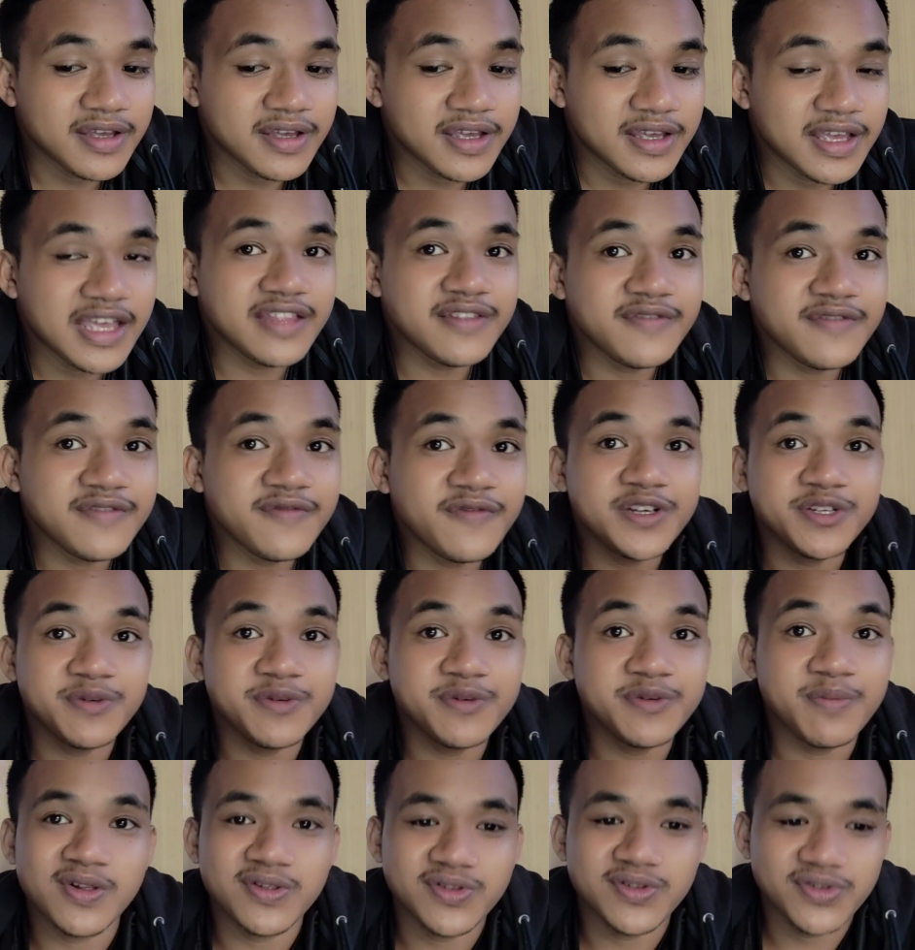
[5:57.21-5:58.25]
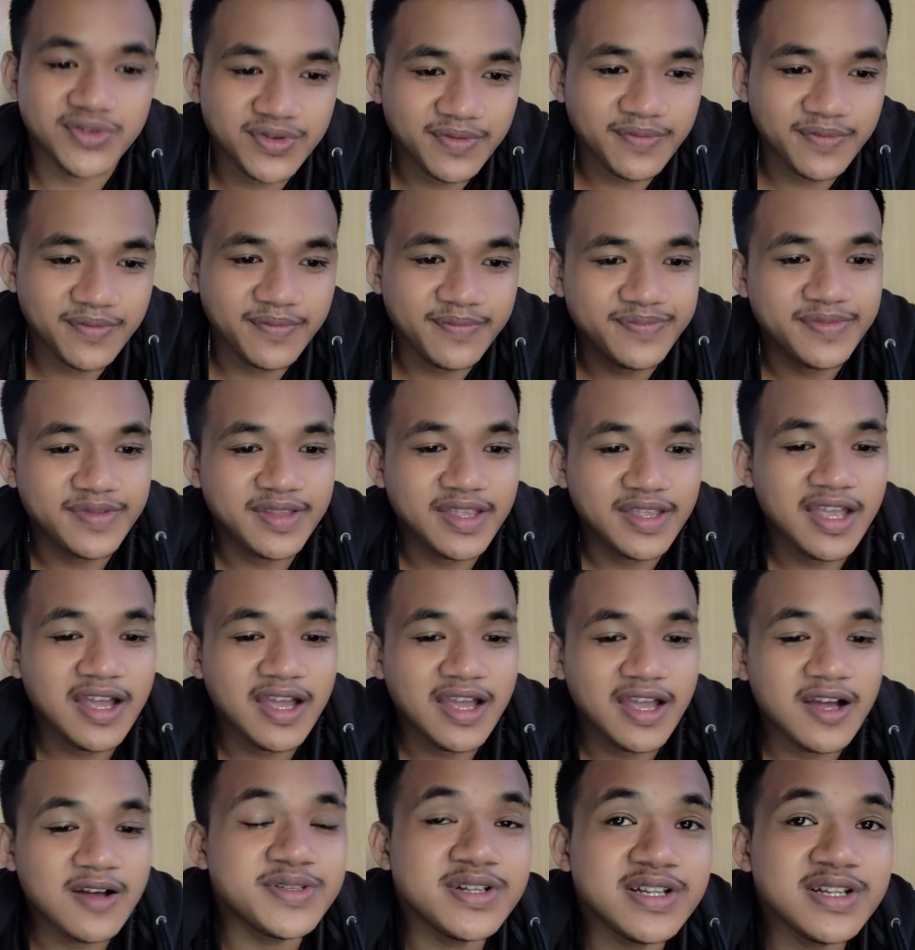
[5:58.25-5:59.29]
and fish balls.
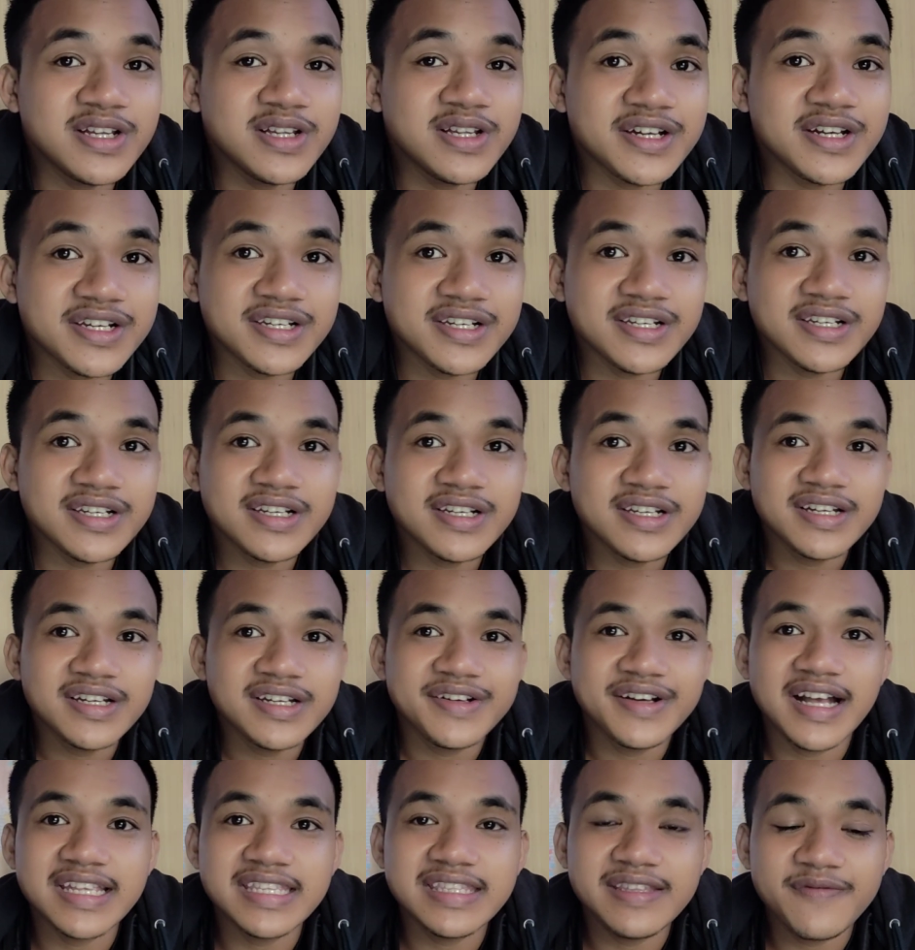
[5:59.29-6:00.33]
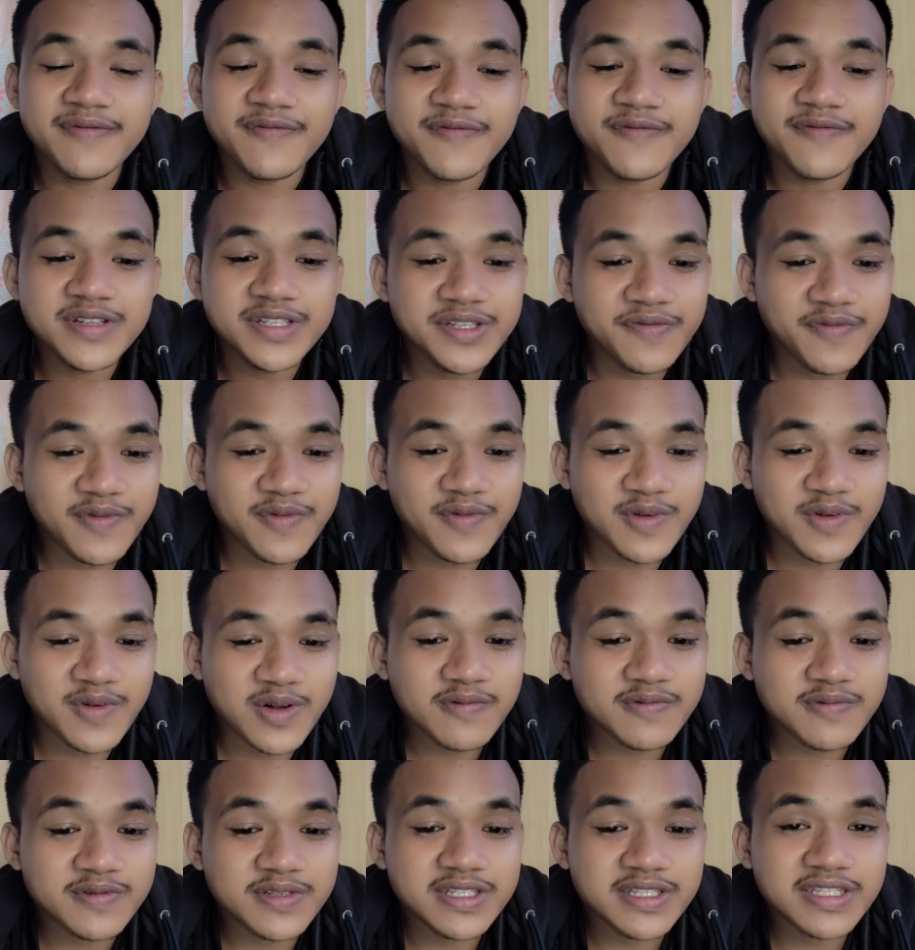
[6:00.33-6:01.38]
I also learned as the principle
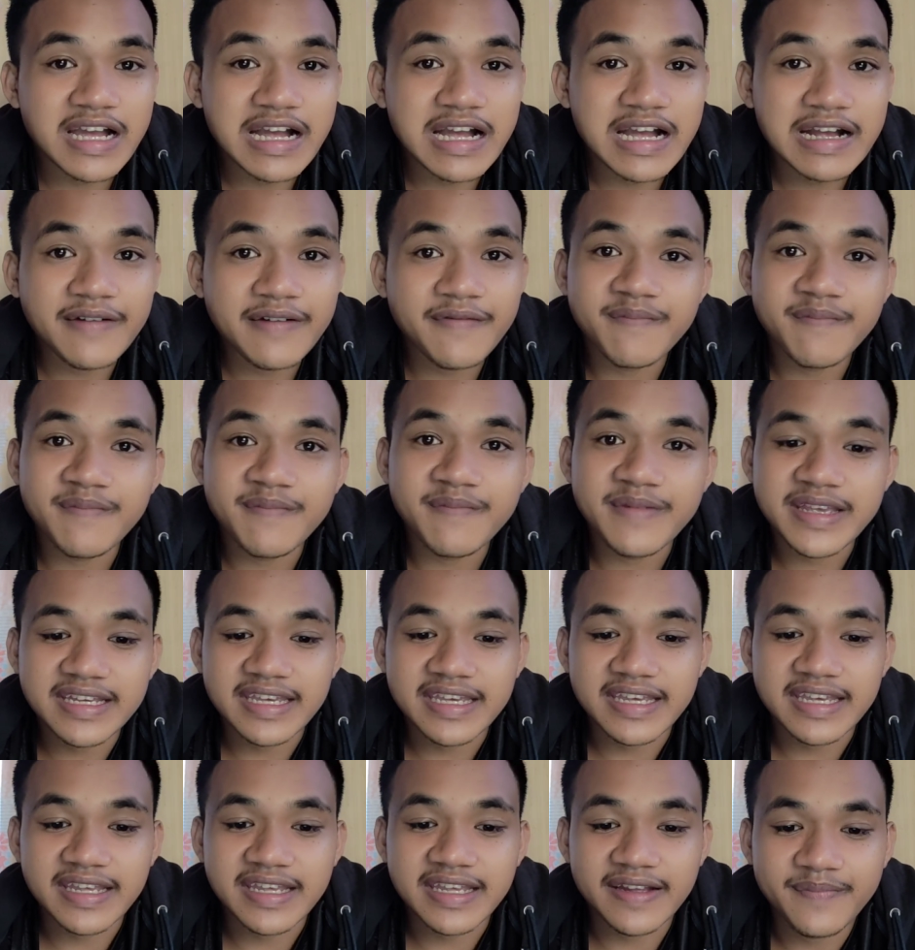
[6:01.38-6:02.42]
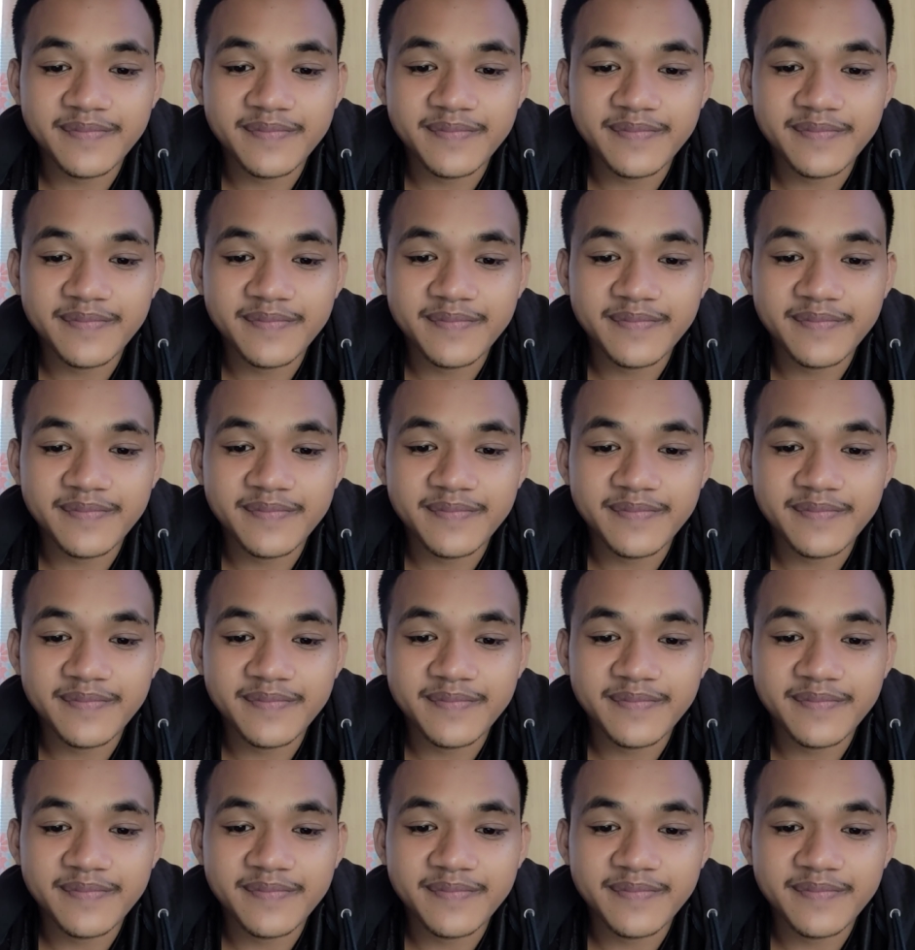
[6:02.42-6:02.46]
of stock making.